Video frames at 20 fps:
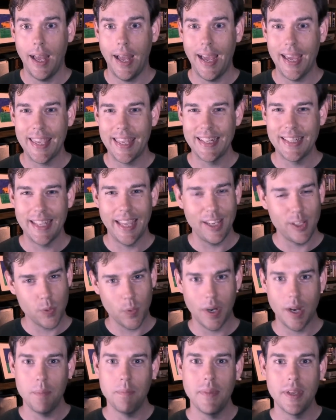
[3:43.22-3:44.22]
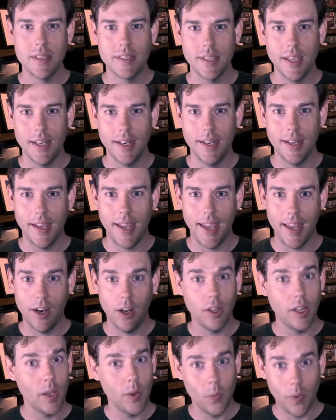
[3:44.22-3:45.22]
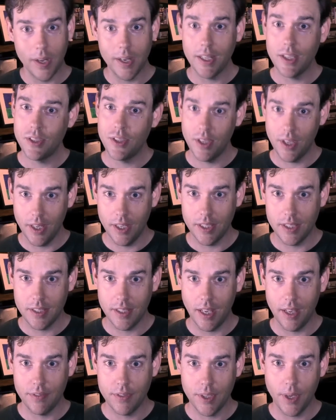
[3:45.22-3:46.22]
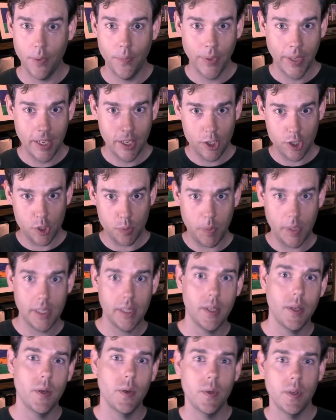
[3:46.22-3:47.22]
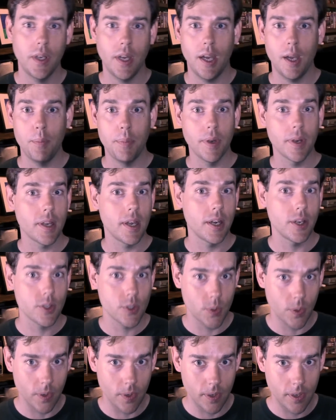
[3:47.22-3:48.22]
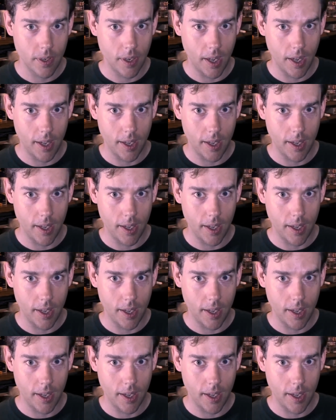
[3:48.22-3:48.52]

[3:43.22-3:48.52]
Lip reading: I can taste what I'm missing, and all I want is the good stuff. So Spiegelau Beer Connoisseur